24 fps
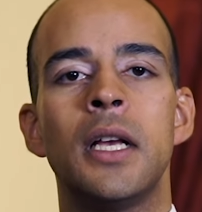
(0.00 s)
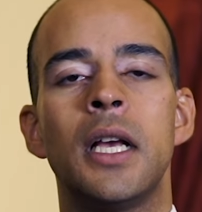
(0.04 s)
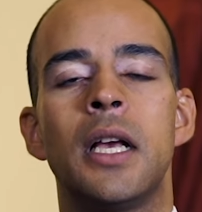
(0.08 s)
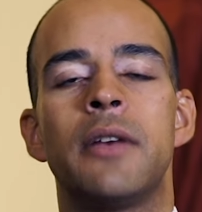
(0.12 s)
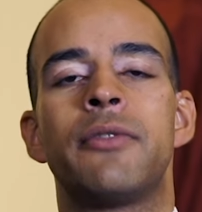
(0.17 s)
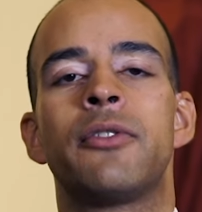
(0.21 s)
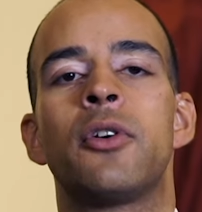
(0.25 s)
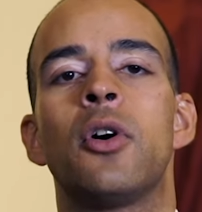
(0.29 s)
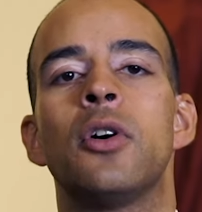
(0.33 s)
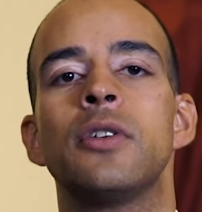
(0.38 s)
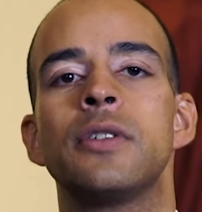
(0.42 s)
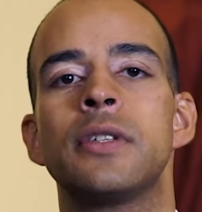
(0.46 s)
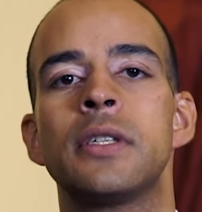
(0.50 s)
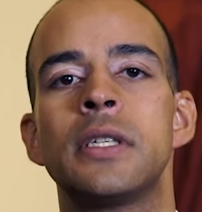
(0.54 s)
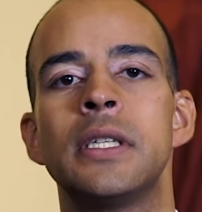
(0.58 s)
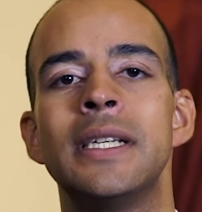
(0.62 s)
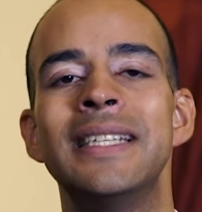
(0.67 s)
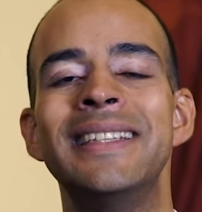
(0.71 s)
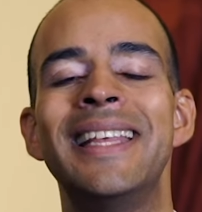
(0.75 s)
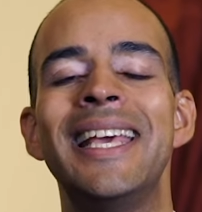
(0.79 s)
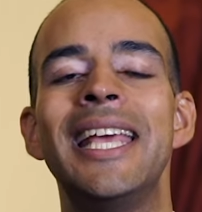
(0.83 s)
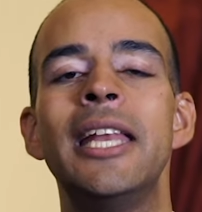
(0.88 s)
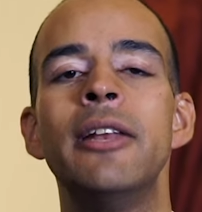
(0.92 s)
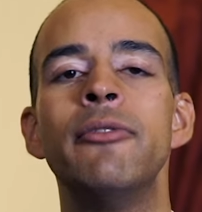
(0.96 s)
of course,
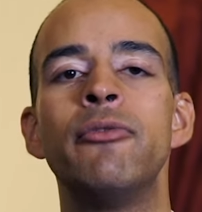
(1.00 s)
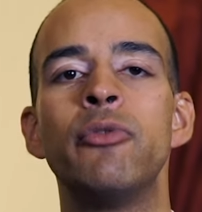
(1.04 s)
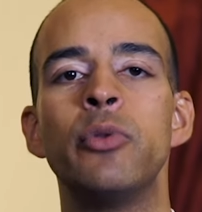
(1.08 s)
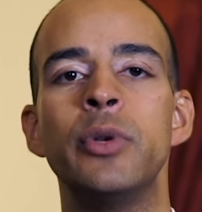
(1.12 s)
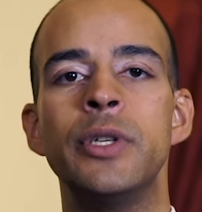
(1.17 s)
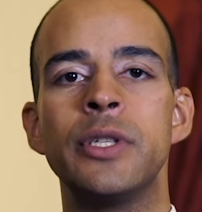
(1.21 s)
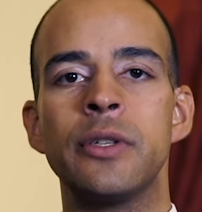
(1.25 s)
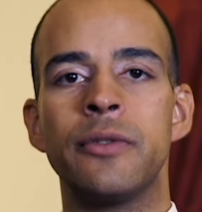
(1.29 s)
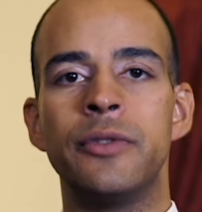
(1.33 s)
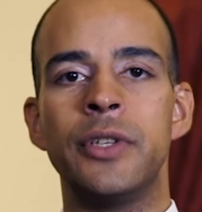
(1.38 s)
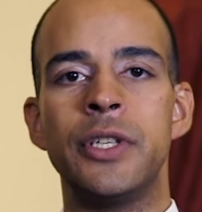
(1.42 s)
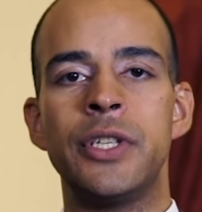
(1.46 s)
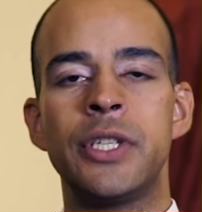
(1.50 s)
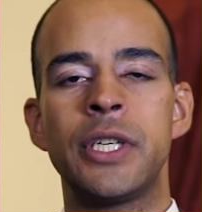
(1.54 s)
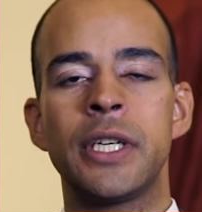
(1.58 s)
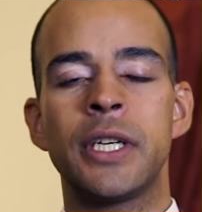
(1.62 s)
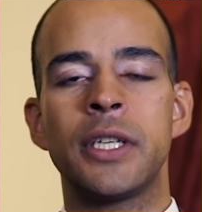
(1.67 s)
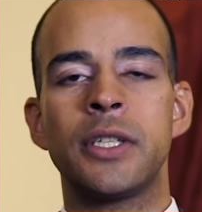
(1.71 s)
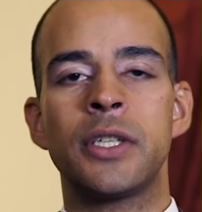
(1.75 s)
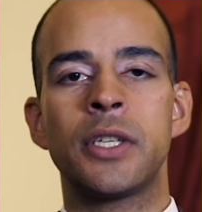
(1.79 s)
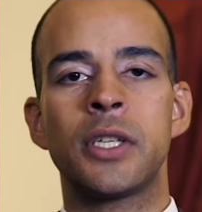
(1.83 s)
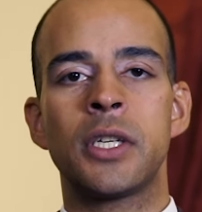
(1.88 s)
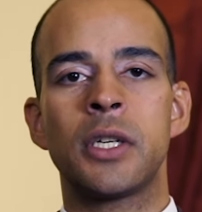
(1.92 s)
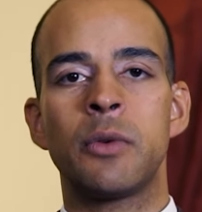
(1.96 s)
the influence of the
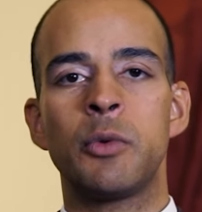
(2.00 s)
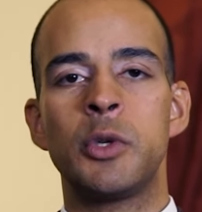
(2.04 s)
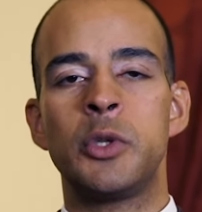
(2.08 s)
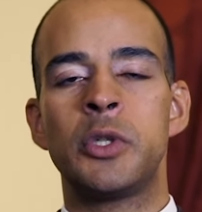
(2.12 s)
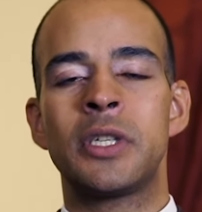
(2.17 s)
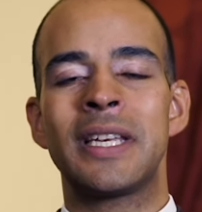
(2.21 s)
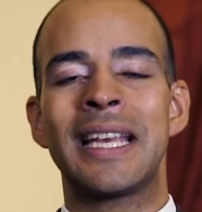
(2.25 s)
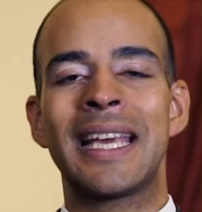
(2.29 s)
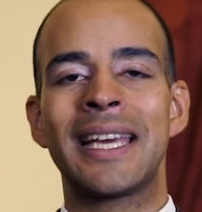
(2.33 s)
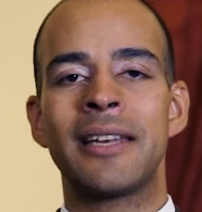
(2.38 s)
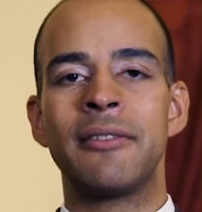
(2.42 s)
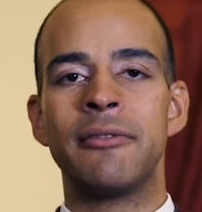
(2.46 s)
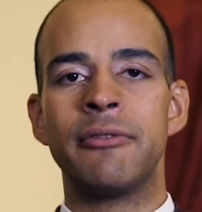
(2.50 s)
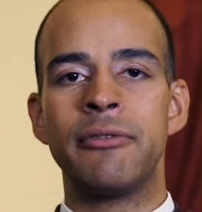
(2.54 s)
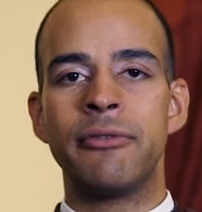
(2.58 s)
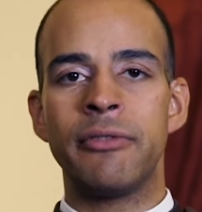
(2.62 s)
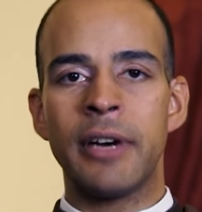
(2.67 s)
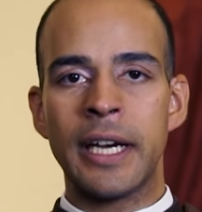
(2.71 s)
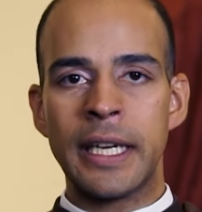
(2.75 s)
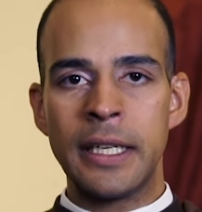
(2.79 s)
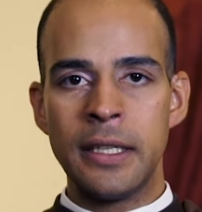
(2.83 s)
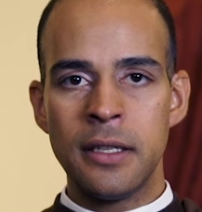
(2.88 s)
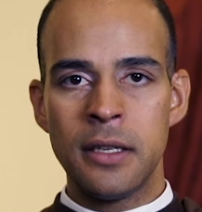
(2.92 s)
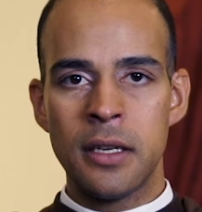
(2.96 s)
church was
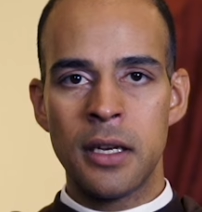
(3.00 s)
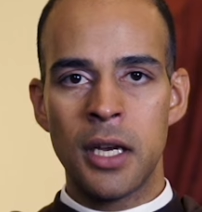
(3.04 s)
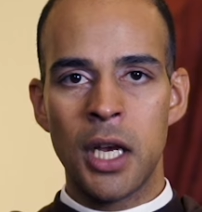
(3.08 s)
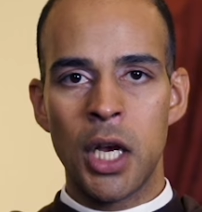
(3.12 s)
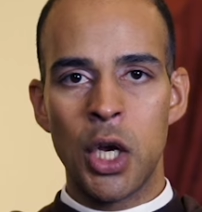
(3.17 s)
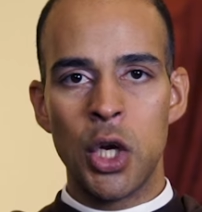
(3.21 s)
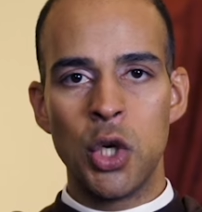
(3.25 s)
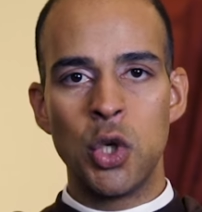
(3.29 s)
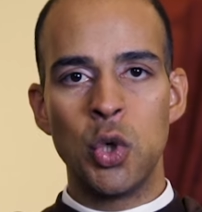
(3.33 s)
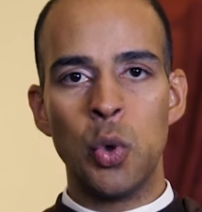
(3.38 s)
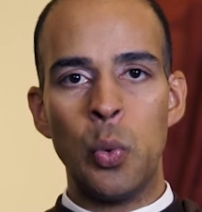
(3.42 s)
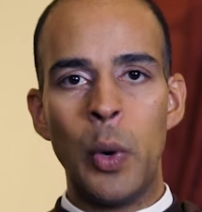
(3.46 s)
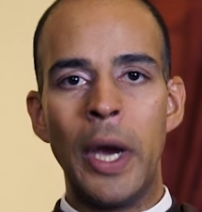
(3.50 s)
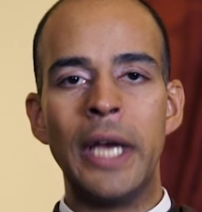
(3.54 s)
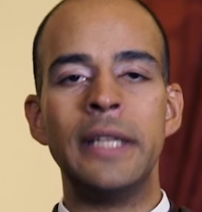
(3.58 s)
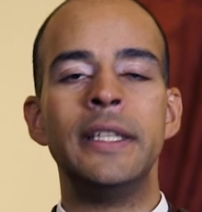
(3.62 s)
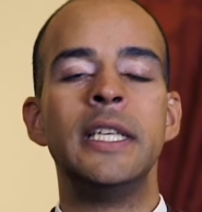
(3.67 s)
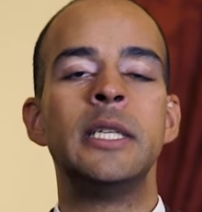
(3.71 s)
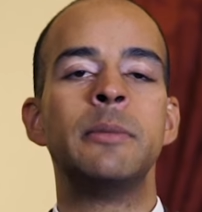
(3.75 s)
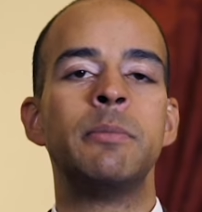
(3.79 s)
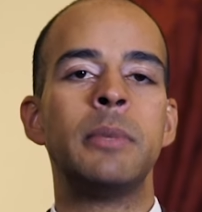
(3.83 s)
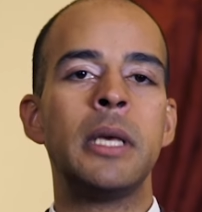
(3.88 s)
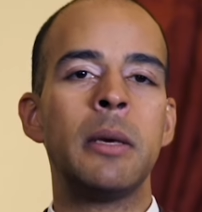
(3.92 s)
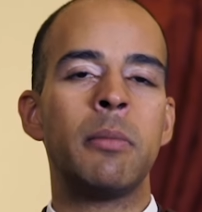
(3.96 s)
confined to where
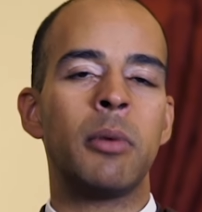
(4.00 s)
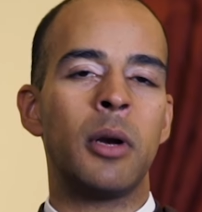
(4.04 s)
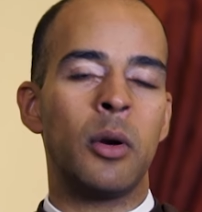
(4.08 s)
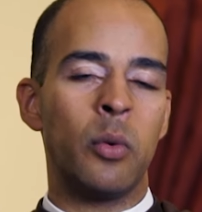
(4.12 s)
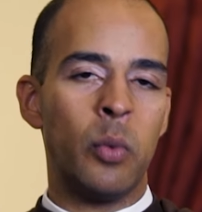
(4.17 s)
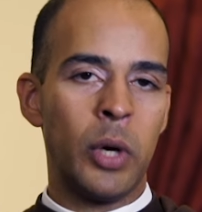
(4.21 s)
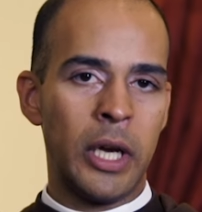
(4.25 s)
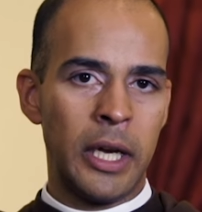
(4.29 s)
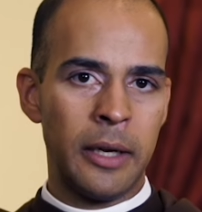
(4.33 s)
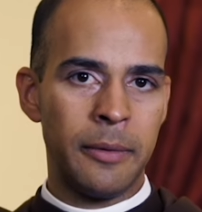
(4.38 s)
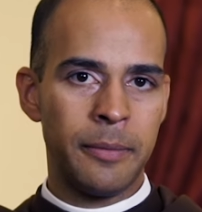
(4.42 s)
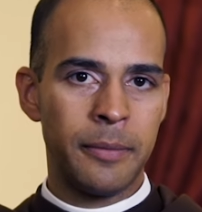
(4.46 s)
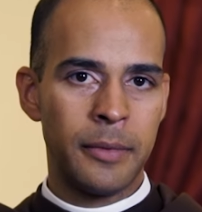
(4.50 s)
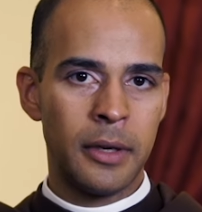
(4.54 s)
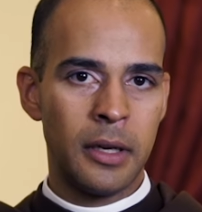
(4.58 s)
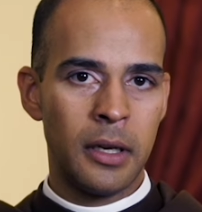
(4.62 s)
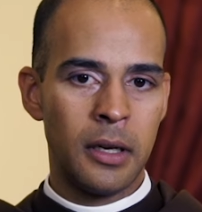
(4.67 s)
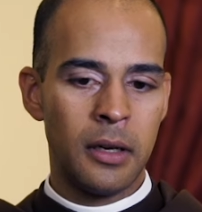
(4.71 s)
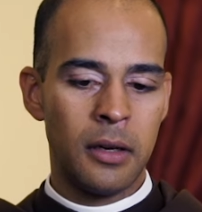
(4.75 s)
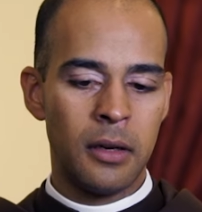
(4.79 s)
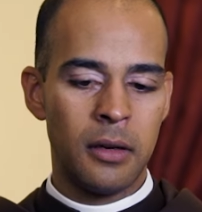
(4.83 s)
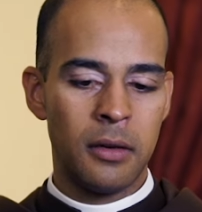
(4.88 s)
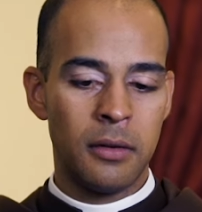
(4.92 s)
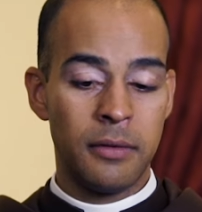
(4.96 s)
these people were,
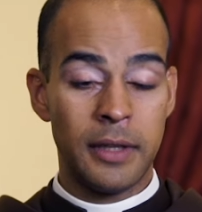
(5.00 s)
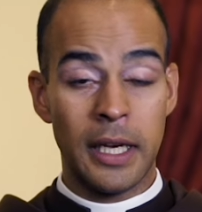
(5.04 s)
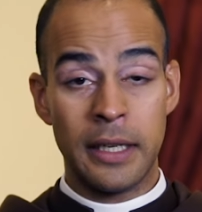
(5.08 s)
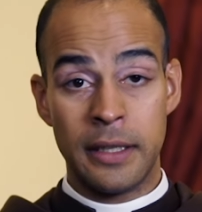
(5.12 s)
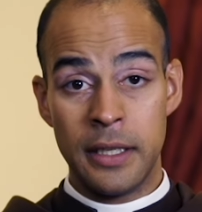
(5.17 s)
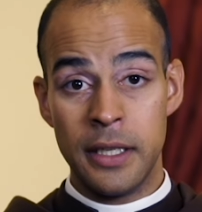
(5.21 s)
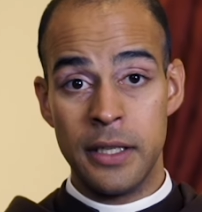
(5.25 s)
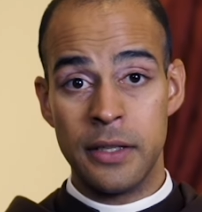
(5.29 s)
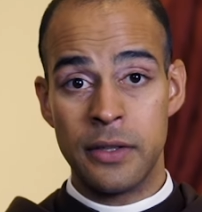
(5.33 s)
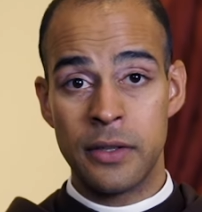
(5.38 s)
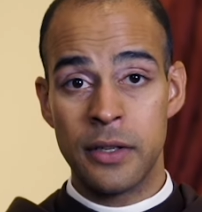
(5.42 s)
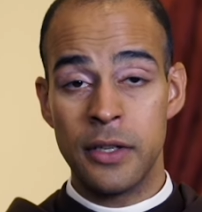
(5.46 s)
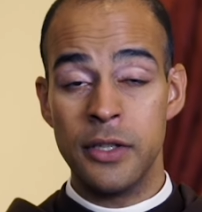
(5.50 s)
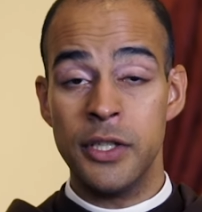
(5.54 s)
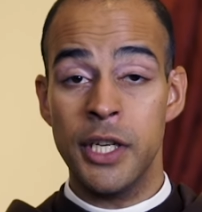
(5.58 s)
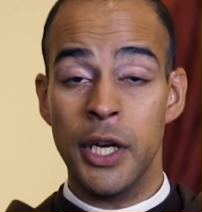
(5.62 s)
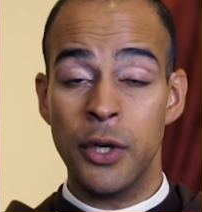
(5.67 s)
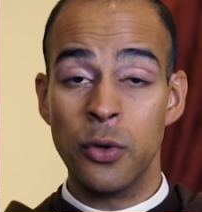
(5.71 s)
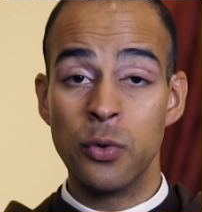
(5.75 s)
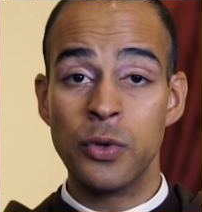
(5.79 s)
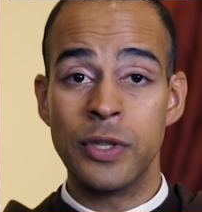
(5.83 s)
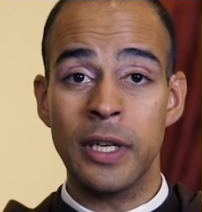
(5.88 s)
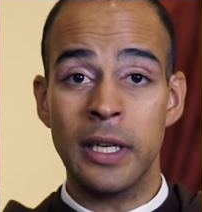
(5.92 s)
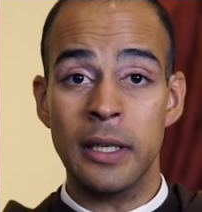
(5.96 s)
that is,
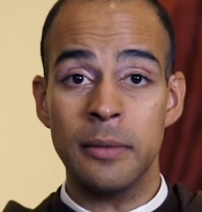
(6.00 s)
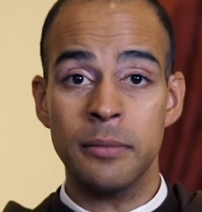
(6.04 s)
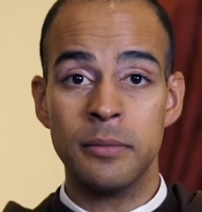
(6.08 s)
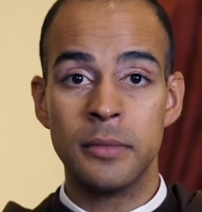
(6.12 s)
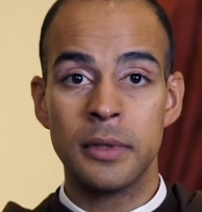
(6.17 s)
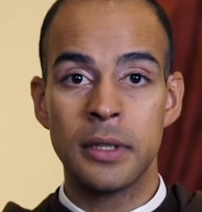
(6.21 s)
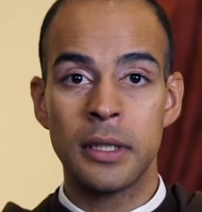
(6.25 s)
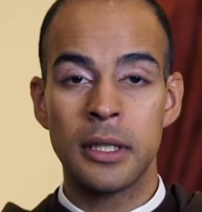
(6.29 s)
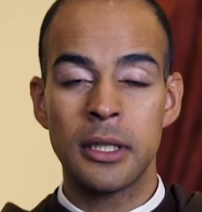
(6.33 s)
Jerusalem.